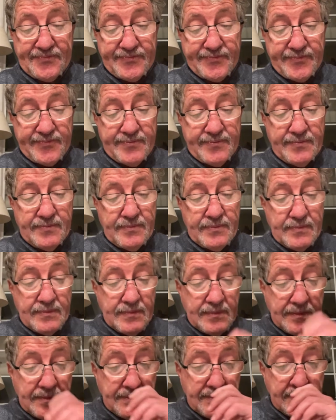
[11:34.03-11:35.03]

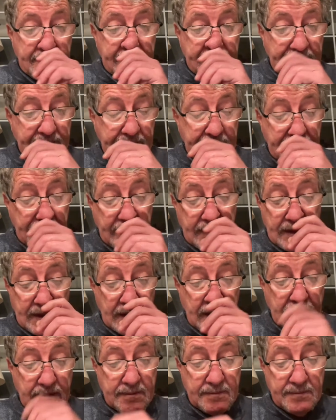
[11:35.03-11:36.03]

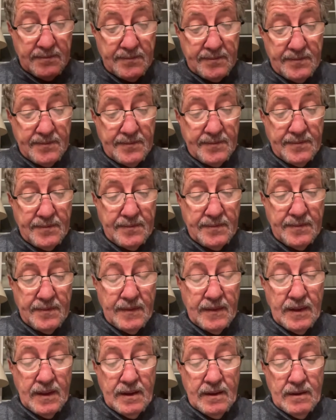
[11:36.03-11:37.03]

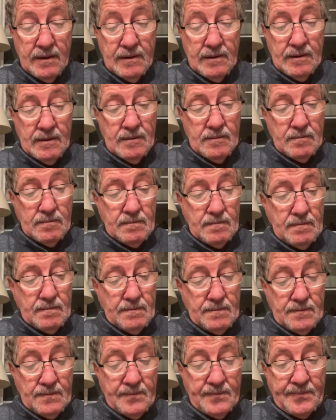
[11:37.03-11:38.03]

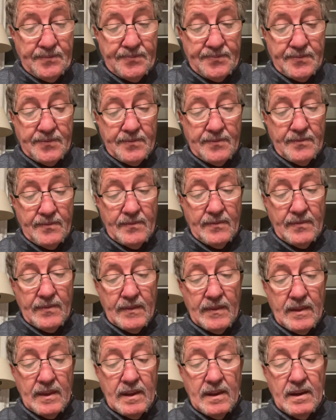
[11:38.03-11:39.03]

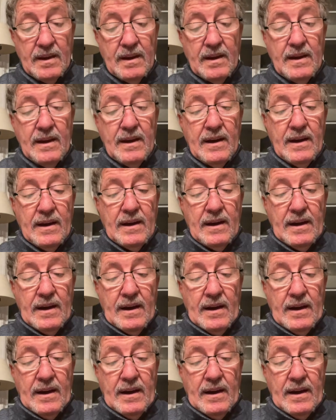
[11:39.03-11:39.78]
Nothing is said.